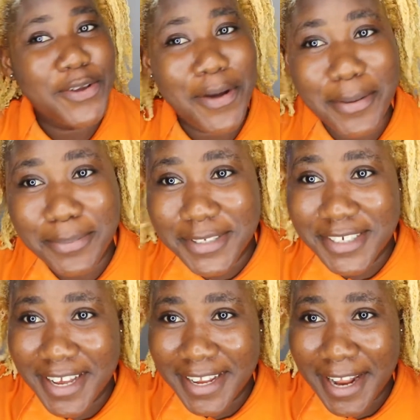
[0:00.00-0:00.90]
So I'm
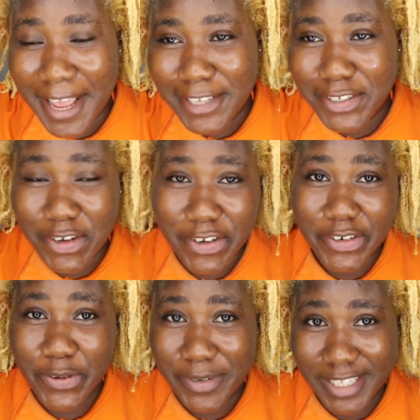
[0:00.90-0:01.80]
done, and you all
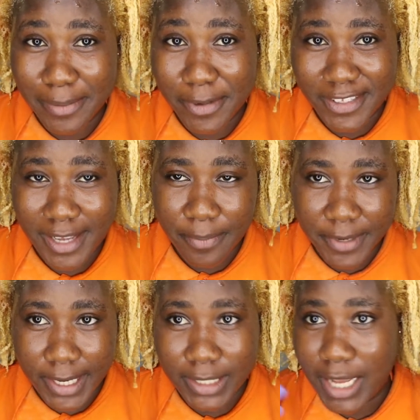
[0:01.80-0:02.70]
know what's about to
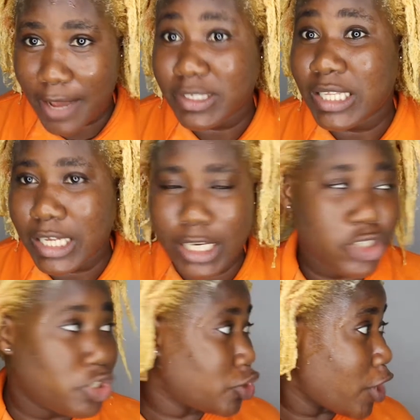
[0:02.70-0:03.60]
happen next. I have to let
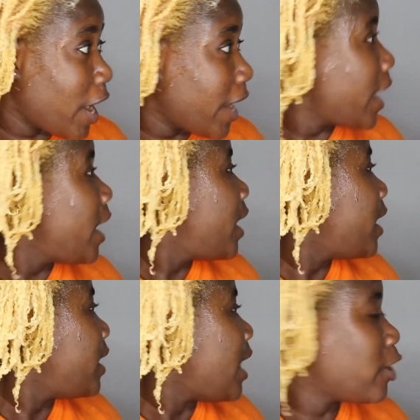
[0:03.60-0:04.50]
it dry,
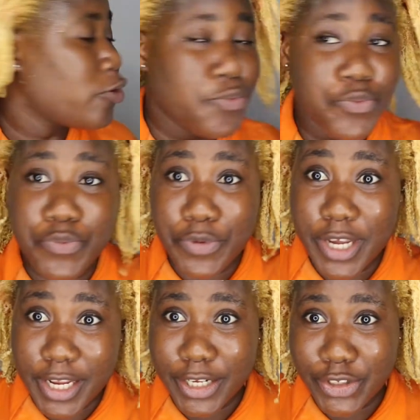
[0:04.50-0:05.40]
like
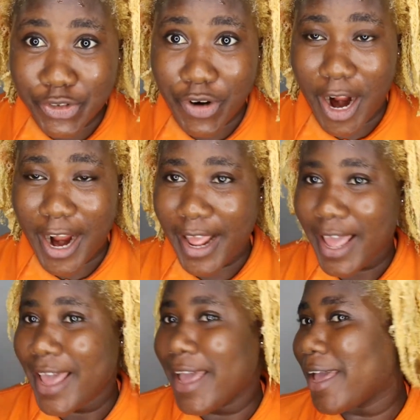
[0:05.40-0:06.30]
really dry,
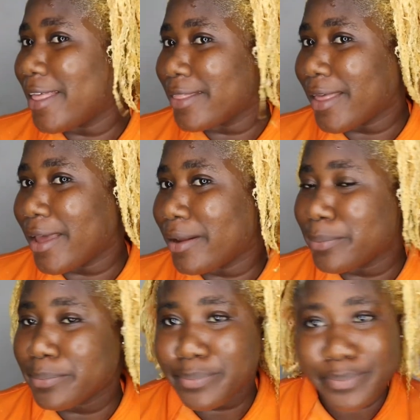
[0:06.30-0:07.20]
and
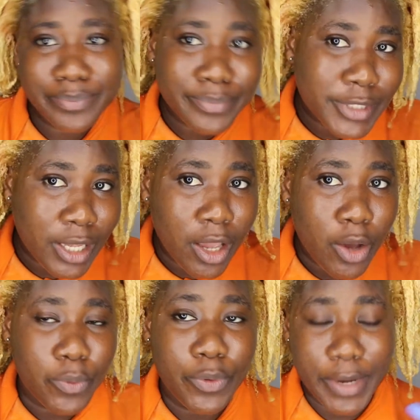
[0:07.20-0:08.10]
then
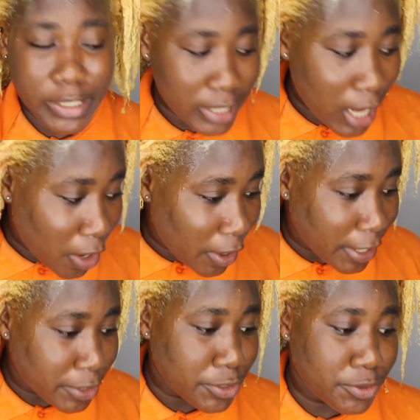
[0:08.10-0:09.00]
we rinse it out
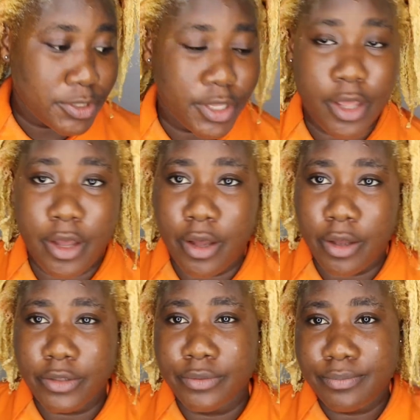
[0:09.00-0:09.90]
and use
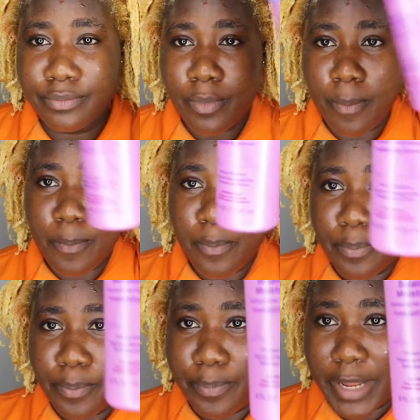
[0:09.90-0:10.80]
the
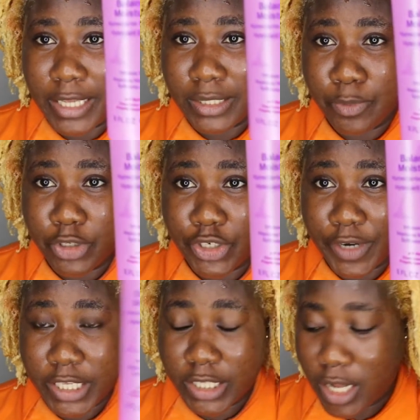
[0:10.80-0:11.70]
balancing
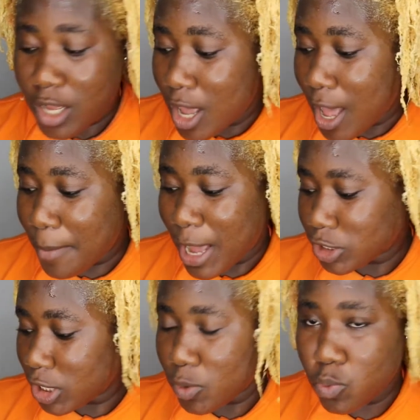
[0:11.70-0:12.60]
moisturizer. I'm
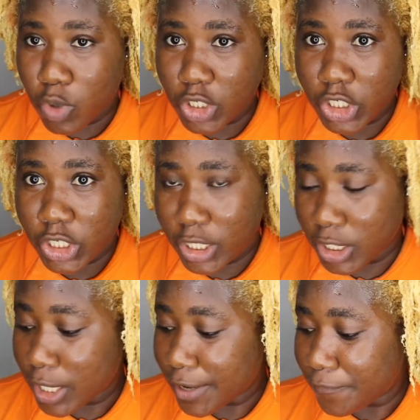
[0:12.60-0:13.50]
actually
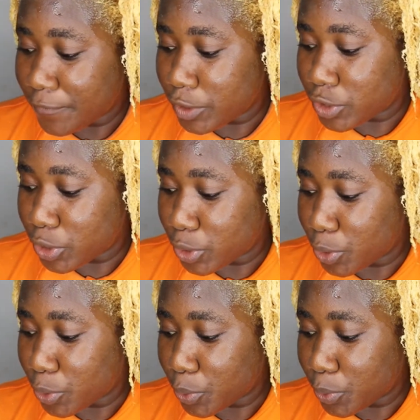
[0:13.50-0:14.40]
watching a
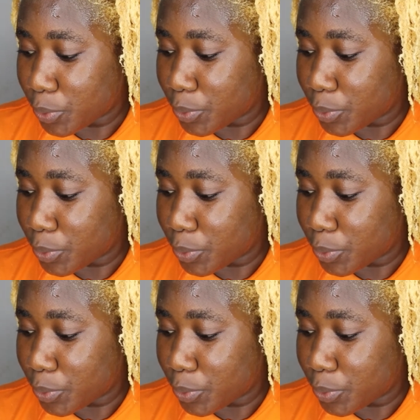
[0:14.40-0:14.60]
video.